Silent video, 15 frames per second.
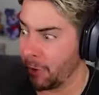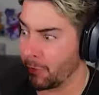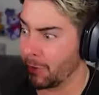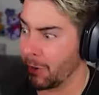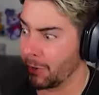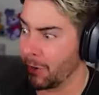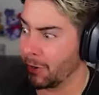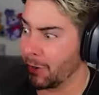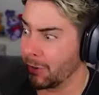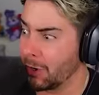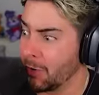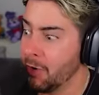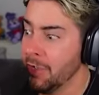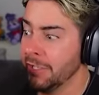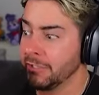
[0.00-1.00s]
Go, go, go, go, go,
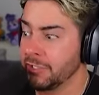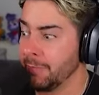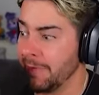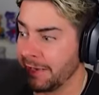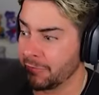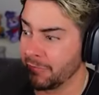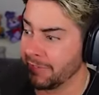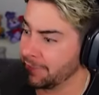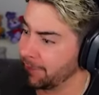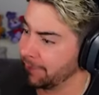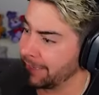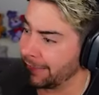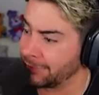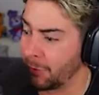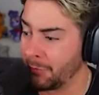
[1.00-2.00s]
go. Jiminy
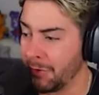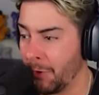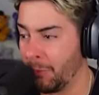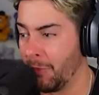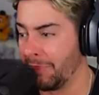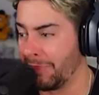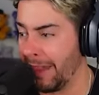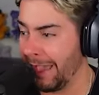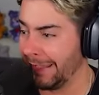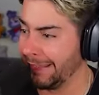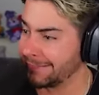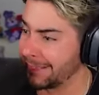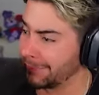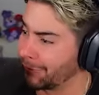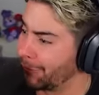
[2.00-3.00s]
Christmas. I don't know what that
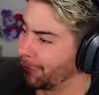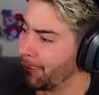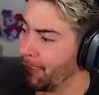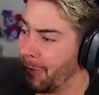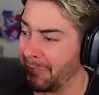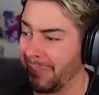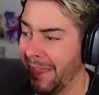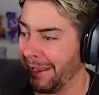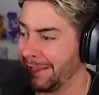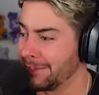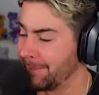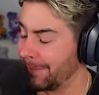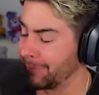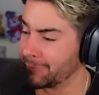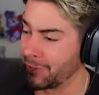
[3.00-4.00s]
is. I don't know what that
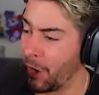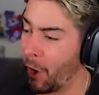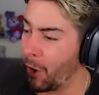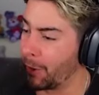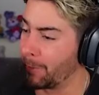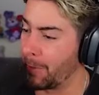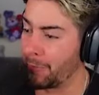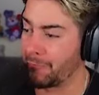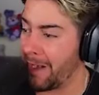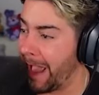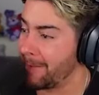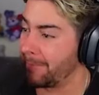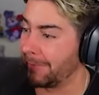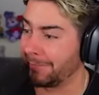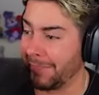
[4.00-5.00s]
is, but it was a horrible
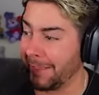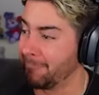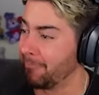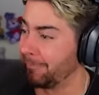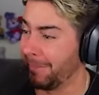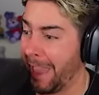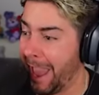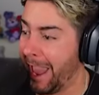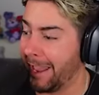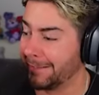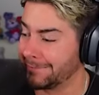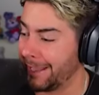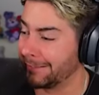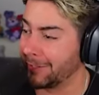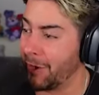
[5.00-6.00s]
rabbit thing with
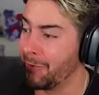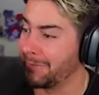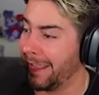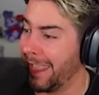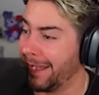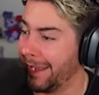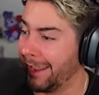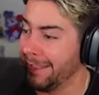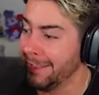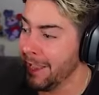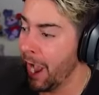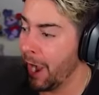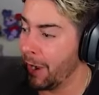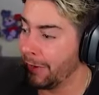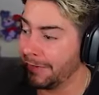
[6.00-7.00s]
legs. I don't get it.
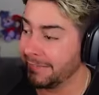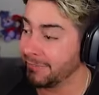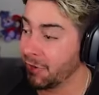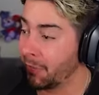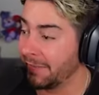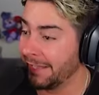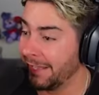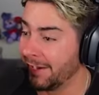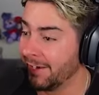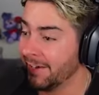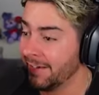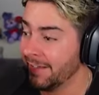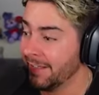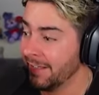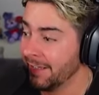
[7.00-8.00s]
And uh, he's not
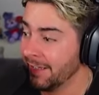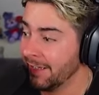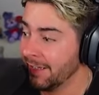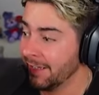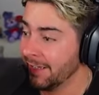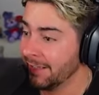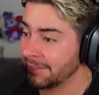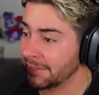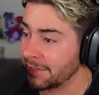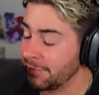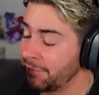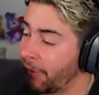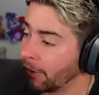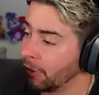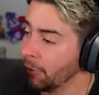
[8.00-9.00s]
here. Does he
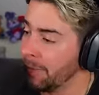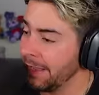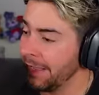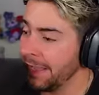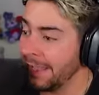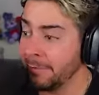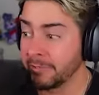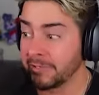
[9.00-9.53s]
follow me? He